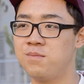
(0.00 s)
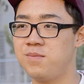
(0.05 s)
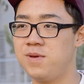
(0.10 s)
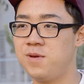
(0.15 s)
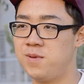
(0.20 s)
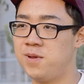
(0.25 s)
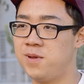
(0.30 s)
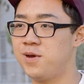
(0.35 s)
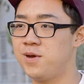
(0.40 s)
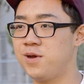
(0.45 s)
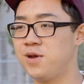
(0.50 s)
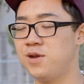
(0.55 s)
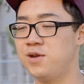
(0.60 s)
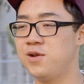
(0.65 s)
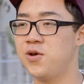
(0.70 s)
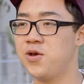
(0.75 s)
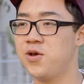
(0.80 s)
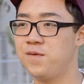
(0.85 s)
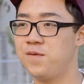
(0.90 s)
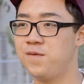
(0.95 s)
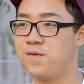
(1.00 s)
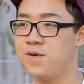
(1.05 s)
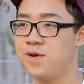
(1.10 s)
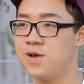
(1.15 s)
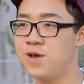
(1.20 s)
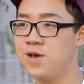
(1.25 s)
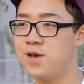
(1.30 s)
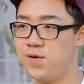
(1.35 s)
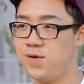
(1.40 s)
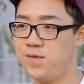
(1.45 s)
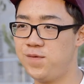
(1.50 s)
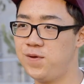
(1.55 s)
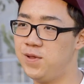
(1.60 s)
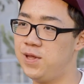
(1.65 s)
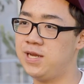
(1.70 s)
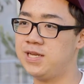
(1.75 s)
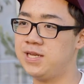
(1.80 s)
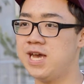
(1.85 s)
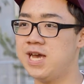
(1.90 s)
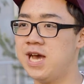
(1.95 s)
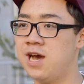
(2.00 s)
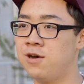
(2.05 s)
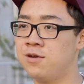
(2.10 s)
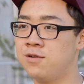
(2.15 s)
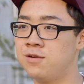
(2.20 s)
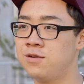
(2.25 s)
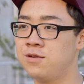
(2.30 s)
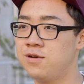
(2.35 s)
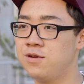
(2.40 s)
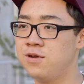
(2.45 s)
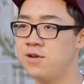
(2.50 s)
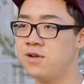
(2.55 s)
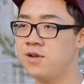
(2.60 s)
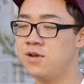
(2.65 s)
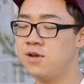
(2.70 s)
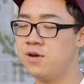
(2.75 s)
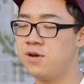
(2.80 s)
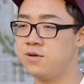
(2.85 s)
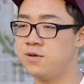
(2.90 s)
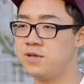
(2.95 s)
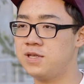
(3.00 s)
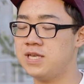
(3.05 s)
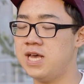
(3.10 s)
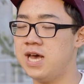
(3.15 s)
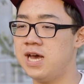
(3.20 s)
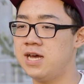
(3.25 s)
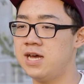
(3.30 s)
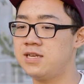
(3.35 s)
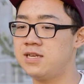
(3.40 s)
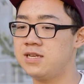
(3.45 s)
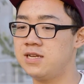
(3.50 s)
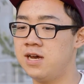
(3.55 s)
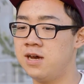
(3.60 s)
People are not going to know if you're feeling down or sad.